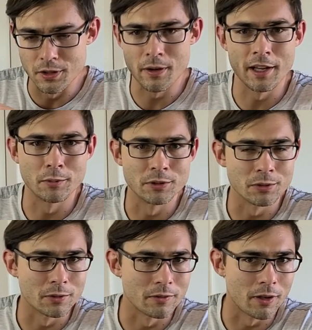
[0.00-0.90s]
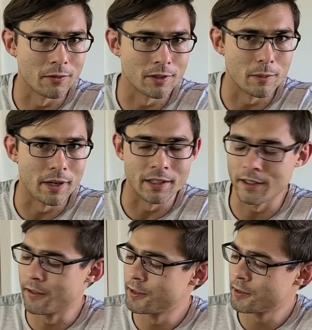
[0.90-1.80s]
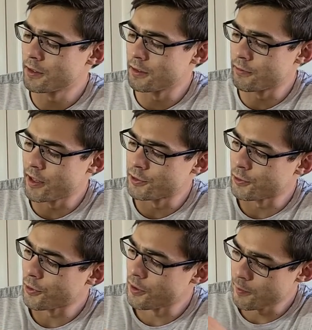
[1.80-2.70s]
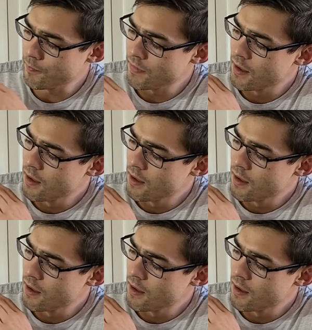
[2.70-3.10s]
no animals were involved in the making of it, if that's your thing.